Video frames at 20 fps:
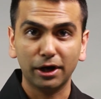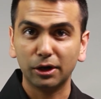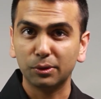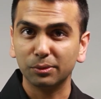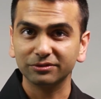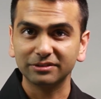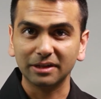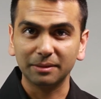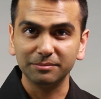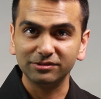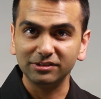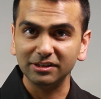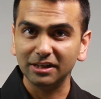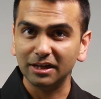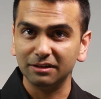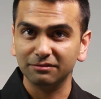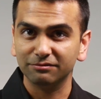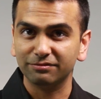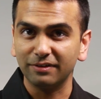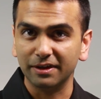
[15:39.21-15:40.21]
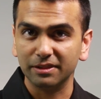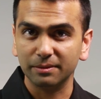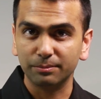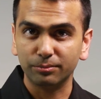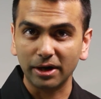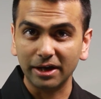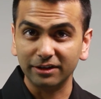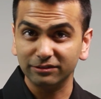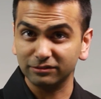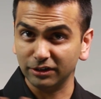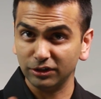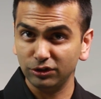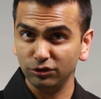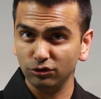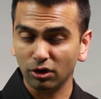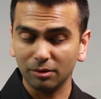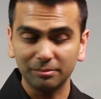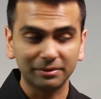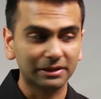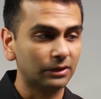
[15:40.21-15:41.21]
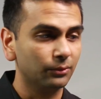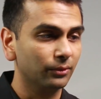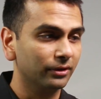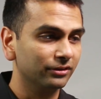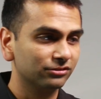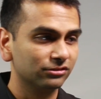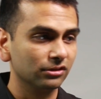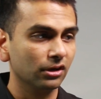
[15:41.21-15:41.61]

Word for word: equals M C and find the price like you normally would.